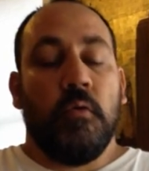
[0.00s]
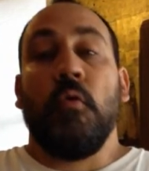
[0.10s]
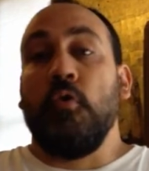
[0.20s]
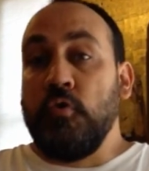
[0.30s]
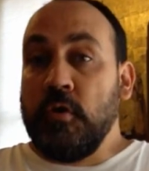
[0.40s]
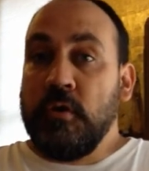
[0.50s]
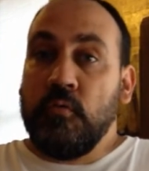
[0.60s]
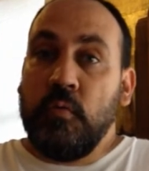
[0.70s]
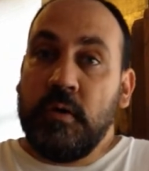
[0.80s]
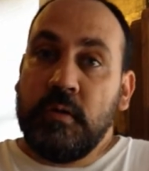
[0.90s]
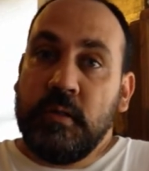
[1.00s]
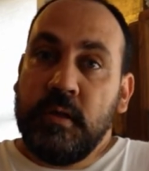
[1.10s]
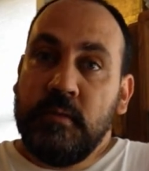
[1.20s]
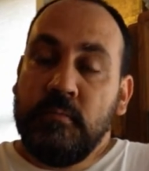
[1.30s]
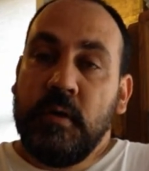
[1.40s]
Or you can wear
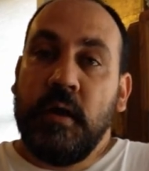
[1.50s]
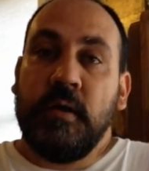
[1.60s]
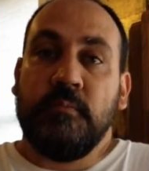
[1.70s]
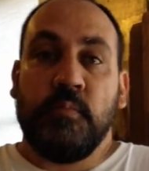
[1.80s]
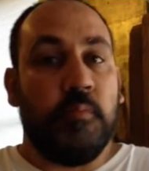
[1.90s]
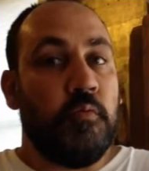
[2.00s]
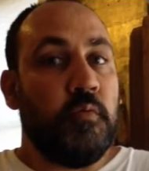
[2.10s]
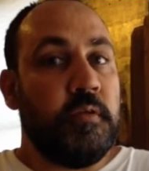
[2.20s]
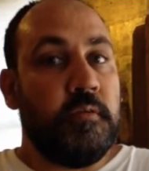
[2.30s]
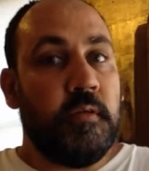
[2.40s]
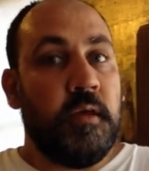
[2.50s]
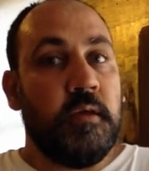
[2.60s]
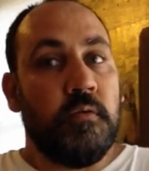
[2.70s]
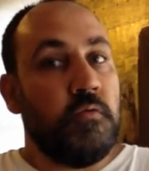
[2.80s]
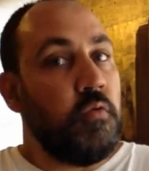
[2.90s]
them and people will
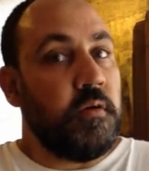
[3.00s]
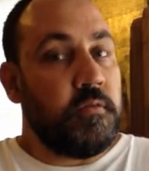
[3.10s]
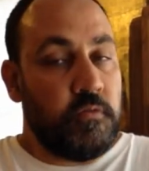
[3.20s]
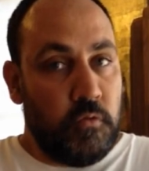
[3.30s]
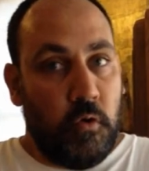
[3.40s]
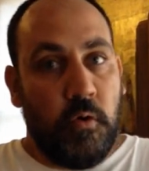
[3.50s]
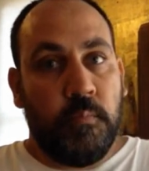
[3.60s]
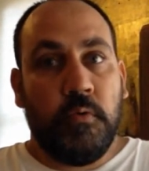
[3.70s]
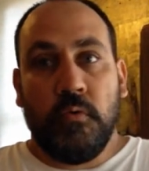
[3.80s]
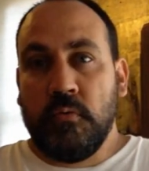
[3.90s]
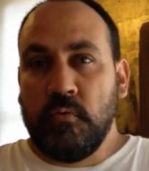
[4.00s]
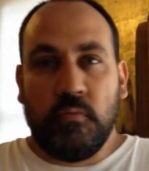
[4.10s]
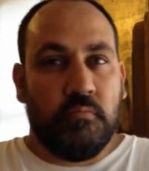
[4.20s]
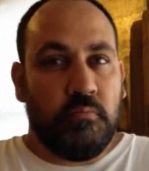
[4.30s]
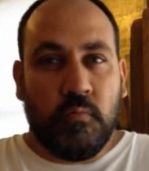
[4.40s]
say you are a snob, or
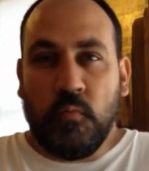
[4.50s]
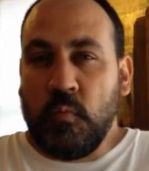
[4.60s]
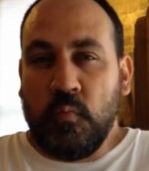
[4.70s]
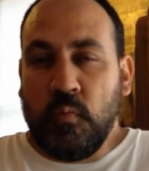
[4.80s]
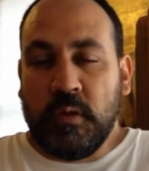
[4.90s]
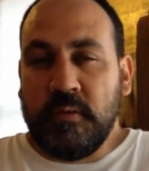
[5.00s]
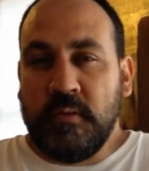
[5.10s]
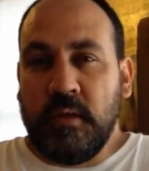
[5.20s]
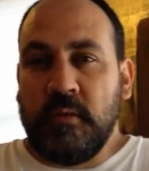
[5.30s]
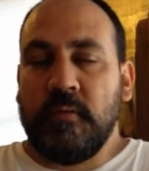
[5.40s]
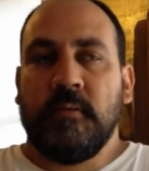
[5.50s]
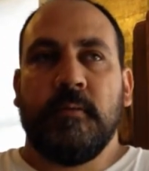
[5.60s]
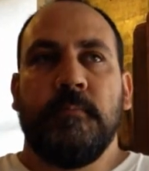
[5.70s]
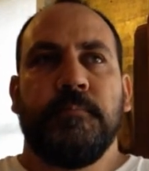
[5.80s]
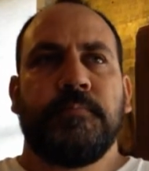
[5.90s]
what is this?
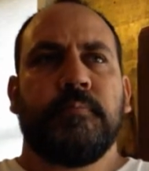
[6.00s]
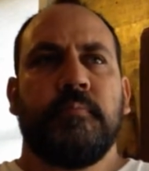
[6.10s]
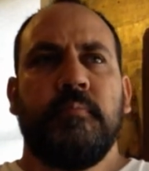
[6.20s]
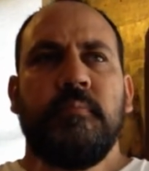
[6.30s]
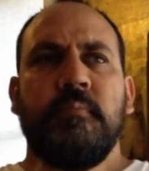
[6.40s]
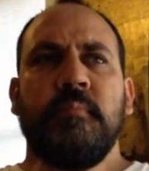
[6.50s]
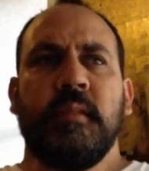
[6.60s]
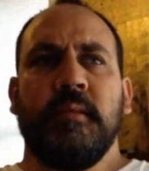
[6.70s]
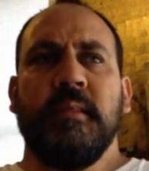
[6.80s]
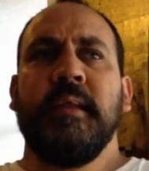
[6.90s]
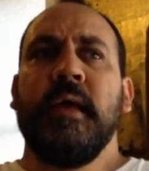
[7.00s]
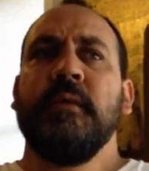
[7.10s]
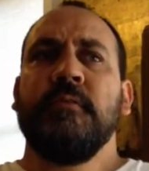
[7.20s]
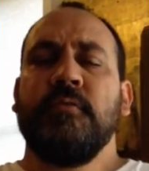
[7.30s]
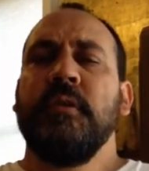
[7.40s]
Then
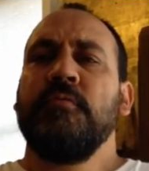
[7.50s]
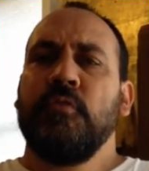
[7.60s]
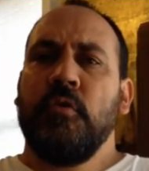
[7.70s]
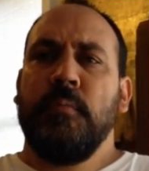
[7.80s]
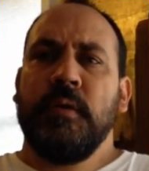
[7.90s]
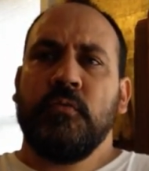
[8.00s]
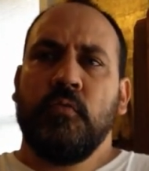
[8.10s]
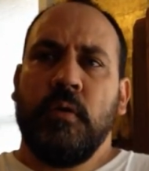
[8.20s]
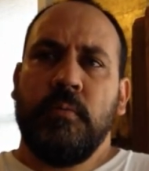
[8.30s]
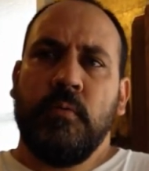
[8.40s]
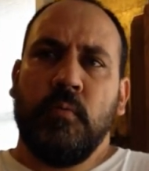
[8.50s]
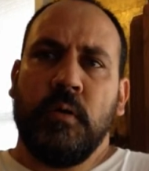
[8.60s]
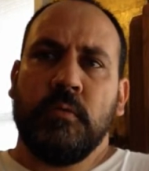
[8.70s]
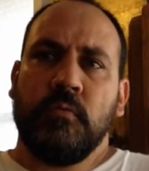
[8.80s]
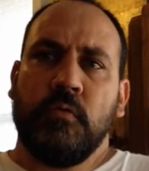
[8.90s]
I really recommend to
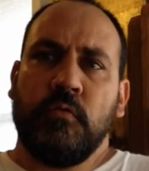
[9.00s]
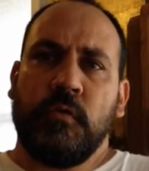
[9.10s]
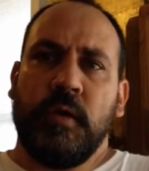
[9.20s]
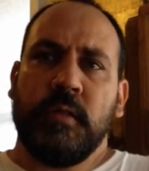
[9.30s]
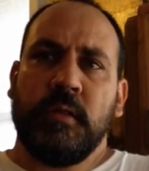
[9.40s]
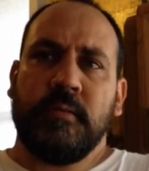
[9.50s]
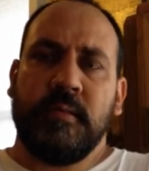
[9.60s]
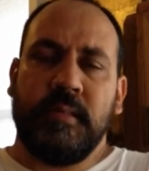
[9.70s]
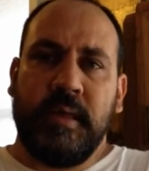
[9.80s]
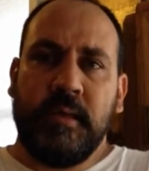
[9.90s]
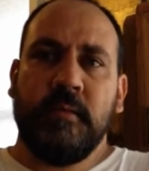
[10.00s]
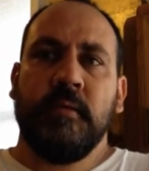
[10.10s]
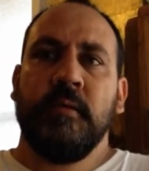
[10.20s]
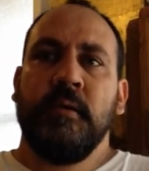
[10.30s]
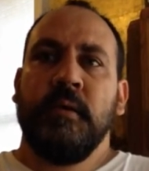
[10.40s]
everyone to consider as a date
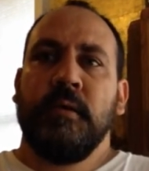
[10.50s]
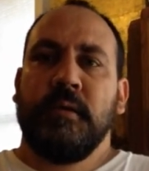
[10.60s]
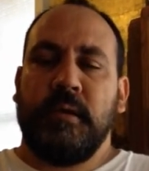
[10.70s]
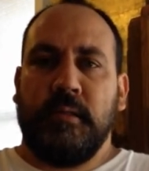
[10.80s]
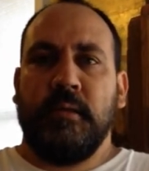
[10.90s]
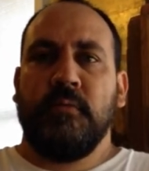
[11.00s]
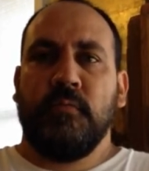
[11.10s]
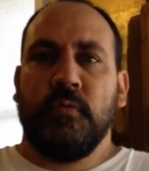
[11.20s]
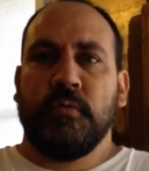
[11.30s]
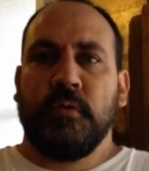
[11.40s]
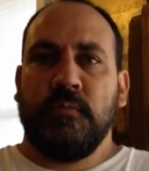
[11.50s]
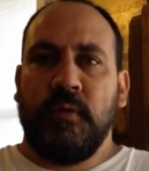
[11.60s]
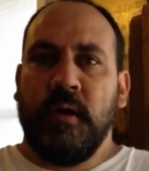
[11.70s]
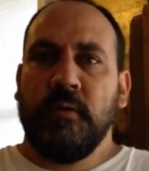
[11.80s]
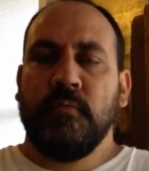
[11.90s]

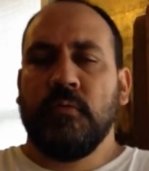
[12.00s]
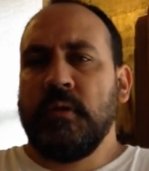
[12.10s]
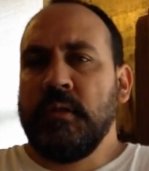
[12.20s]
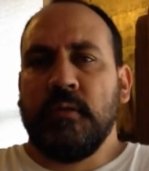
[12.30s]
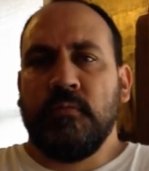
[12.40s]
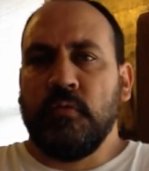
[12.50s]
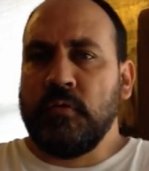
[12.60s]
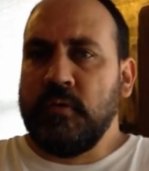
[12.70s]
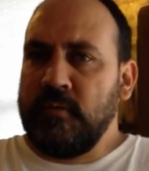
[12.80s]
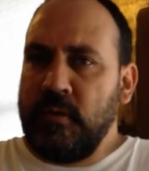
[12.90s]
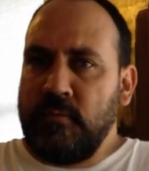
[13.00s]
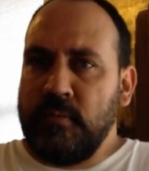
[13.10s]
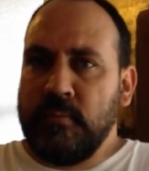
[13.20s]
1945 or 1947.